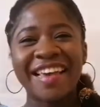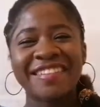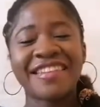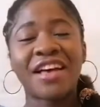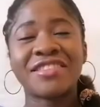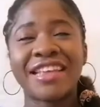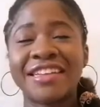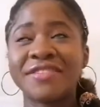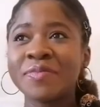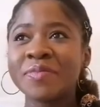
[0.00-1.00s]
I
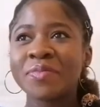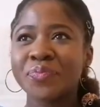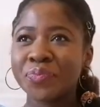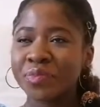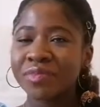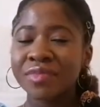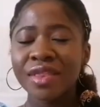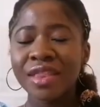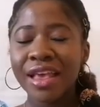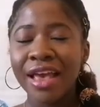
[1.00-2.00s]
shouted.
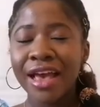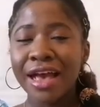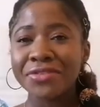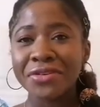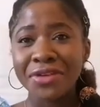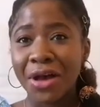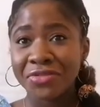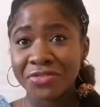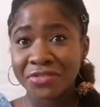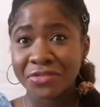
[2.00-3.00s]
I told I
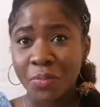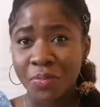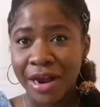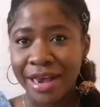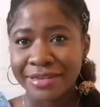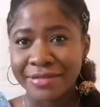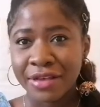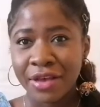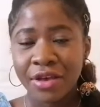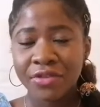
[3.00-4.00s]
was just surprised.
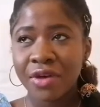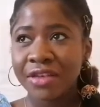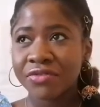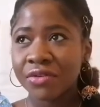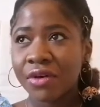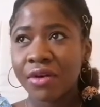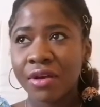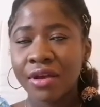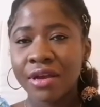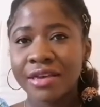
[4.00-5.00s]
So I saw.
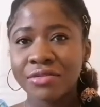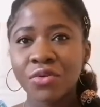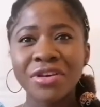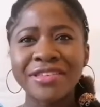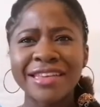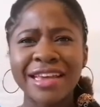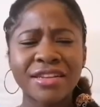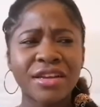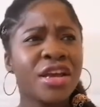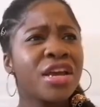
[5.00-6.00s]
No, he
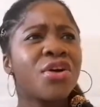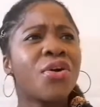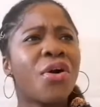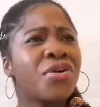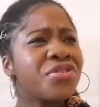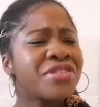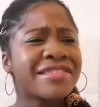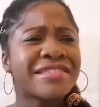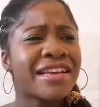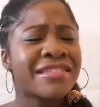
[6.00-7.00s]
said oh, you
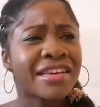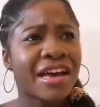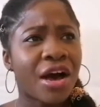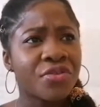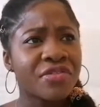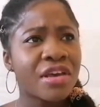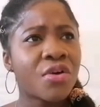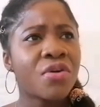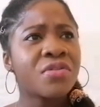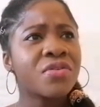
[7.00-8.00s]
didn't say it's a cow. You said,
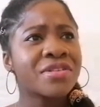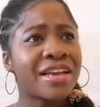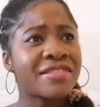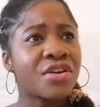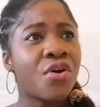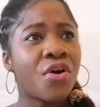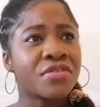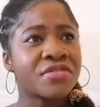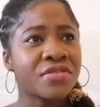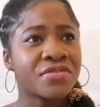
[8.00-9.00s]
oh, look, there's a
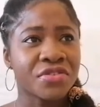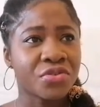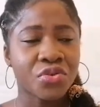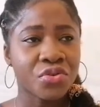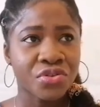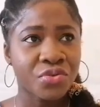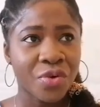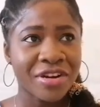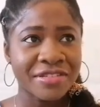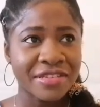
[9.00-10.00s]
horse, because you, you, you
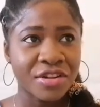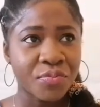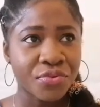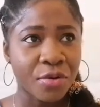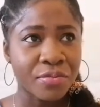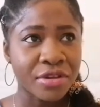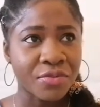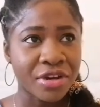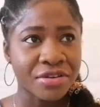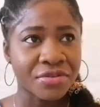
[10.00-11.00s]
weren't seeing it properly,
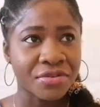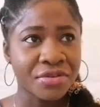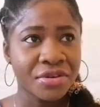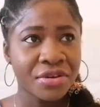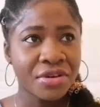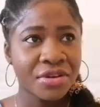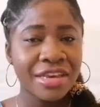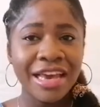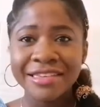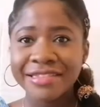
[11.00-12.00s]
were you? Mm-hmm.
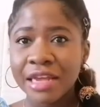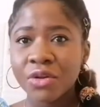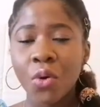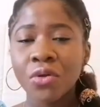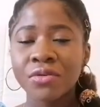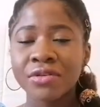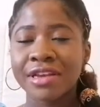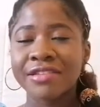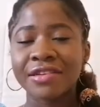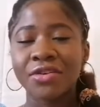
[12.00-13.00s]
Yeah, he said, oh, look,
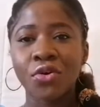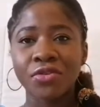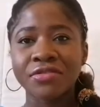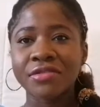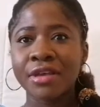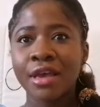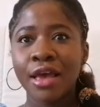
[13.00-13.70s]
there's a horse.